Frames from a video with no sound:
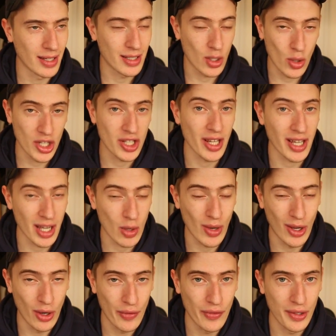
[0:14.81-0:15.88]
it's a question I get
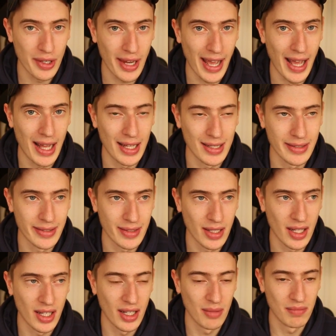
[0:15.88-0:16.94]
quite often and
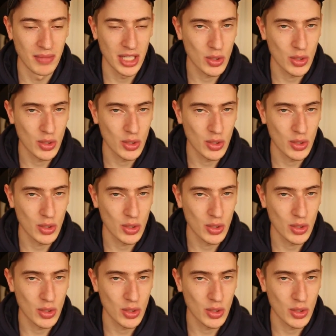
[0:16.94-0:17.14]
um,